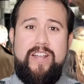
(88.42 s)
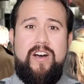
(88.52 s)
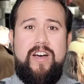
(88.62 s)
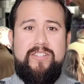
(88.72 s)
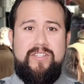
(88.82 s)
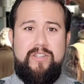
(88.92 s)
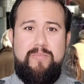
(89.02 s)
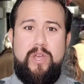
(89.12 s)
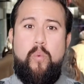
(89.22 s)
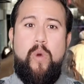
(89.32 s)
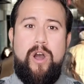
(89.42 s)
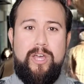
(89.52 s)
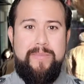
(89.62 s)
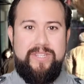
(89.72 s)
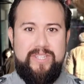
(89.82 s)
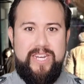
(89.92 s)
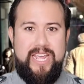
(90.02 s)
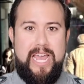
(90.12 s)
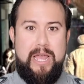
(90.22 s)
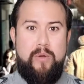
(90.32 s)
Austin to be a welcoming city
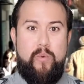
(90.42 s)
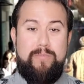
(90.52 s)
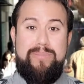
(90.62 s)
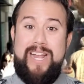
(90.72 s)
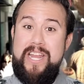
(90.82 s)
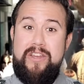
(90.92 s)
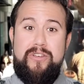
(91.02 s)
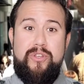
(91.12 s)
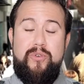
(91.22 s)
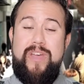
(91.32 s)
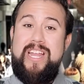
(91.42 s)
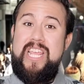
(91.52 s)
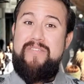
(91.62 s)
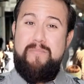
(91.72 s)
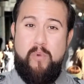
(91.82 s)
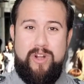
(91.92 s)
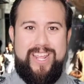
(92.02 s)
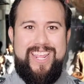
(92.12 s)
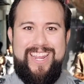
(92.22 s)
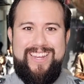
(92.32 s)
with plenty to do and even more to
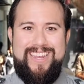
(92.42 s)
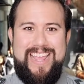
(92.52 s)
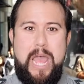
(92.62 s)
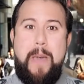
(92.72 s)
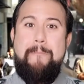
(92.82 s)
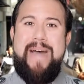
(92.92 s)
eat. My